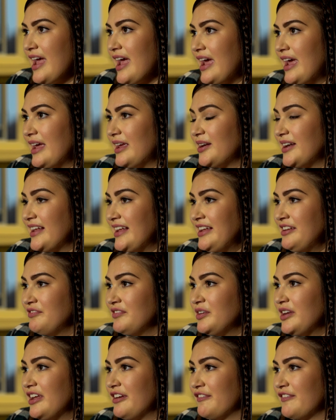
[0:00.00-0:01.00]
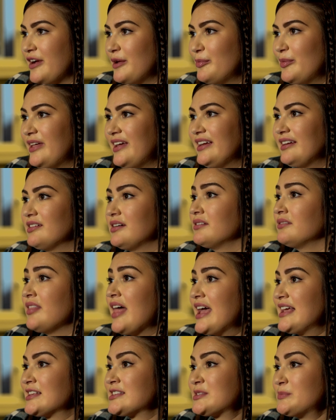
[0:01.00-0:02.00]
And even if I'm like
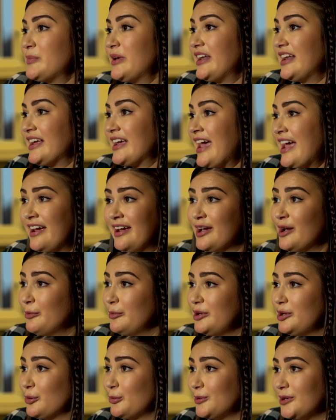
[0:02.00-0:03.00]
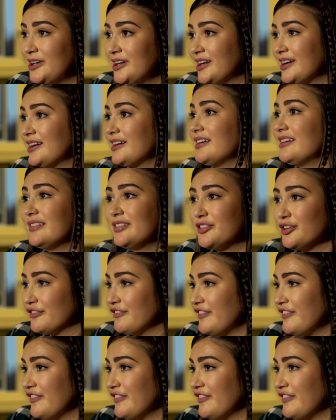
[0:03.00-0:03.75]
last minute can't come into work, they're